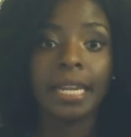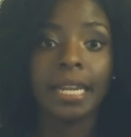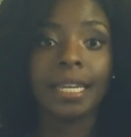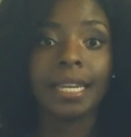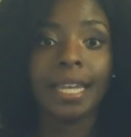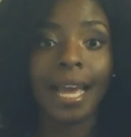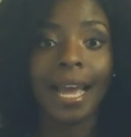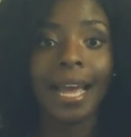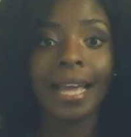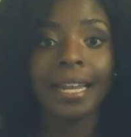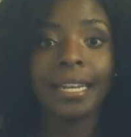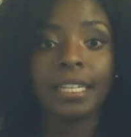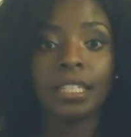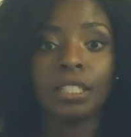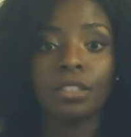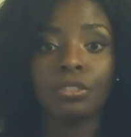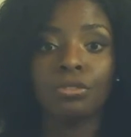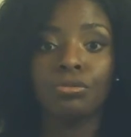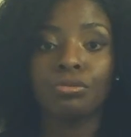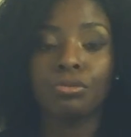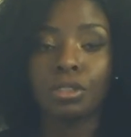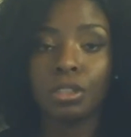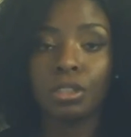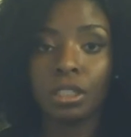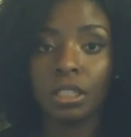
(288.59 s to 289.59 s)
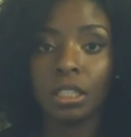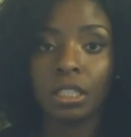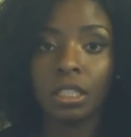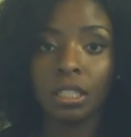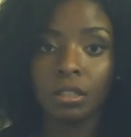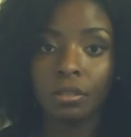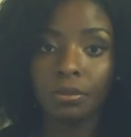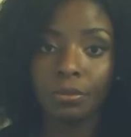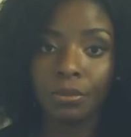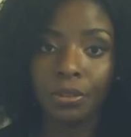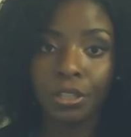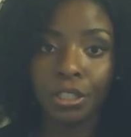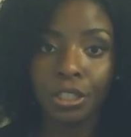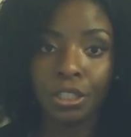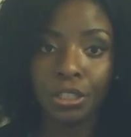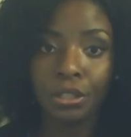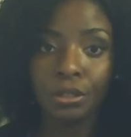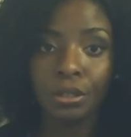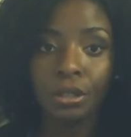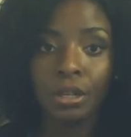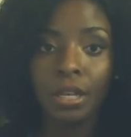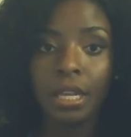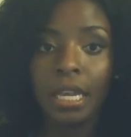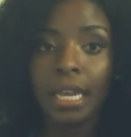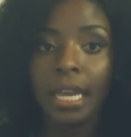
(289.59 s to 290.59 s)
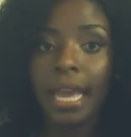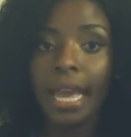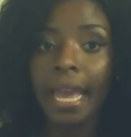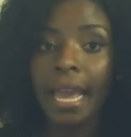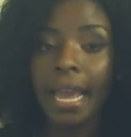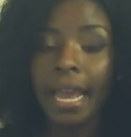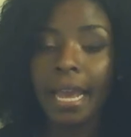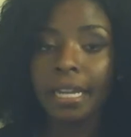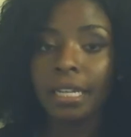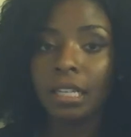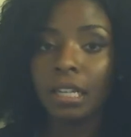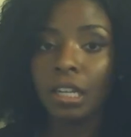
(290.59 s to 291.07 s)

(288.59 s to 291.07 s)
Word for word: That is really good for you. And